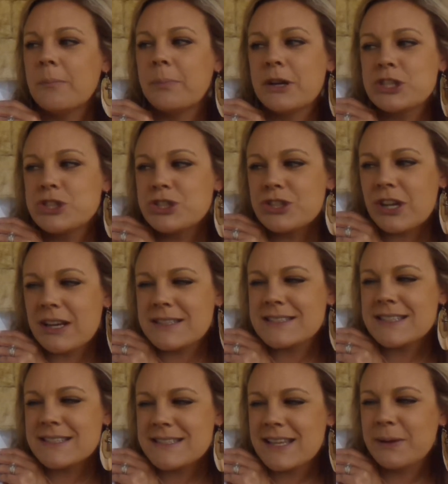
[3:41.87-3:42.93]
But
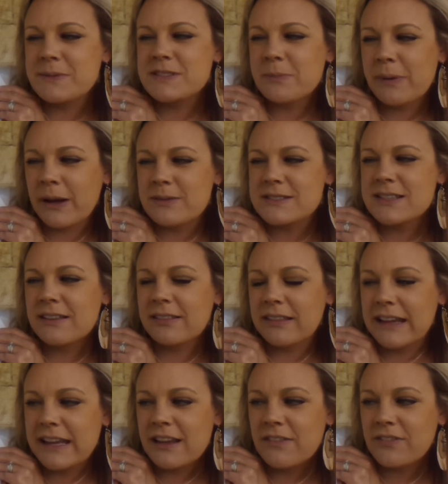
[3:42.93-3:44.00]
just as he was about to
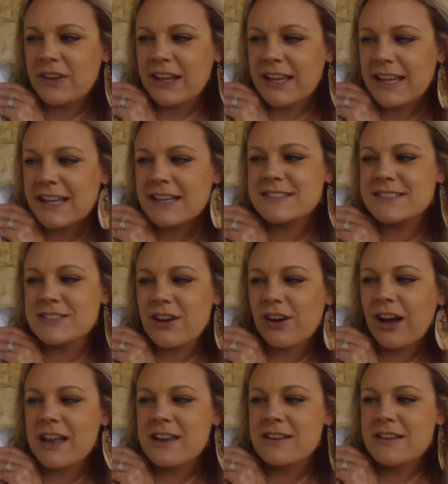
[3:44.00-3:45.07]
leave, he
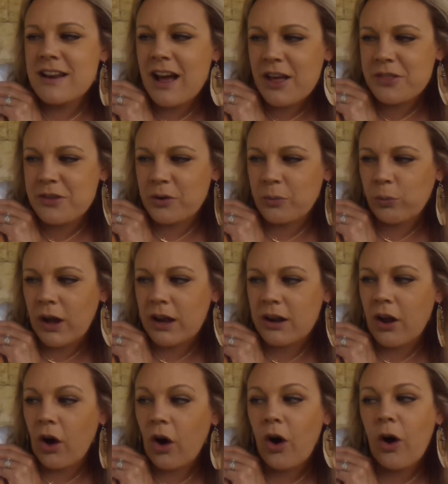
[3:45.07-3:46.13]
saw another one,
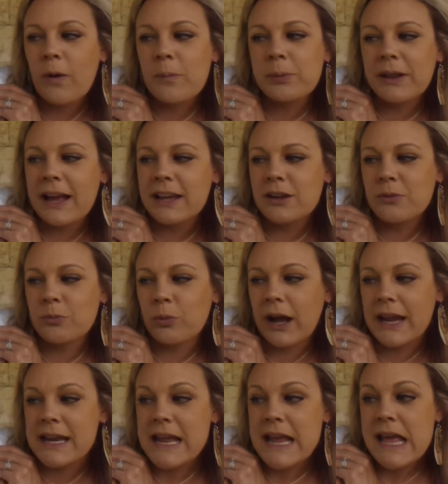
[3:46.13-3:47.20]
all black and
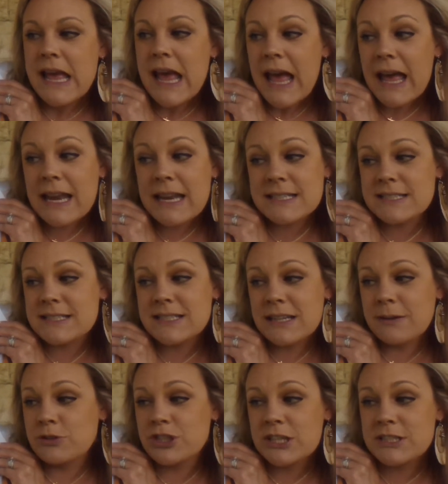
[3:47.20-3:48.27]
white, and it
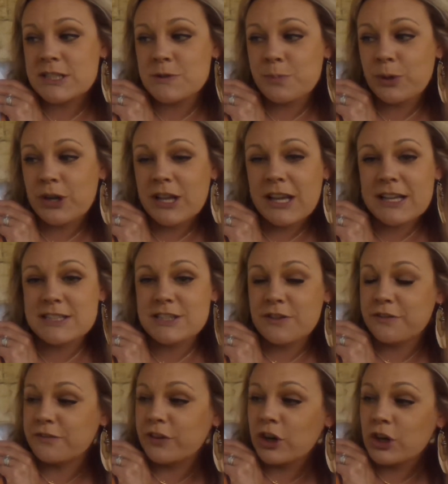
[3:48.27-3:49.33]
seemed just as pretty as
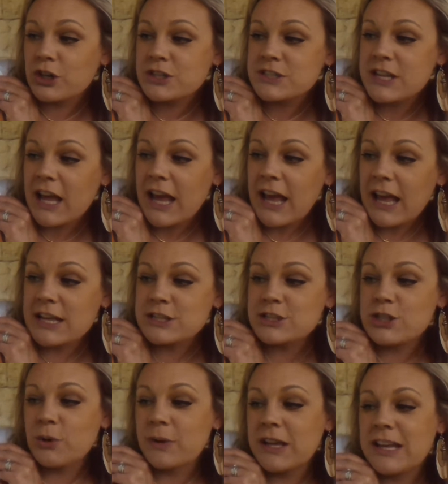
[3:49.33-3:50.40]
the first, and
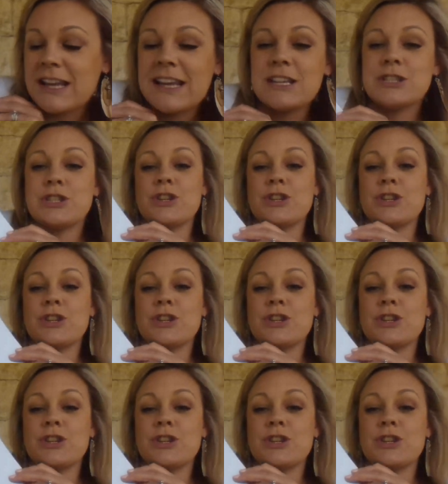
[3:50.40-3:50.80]
so he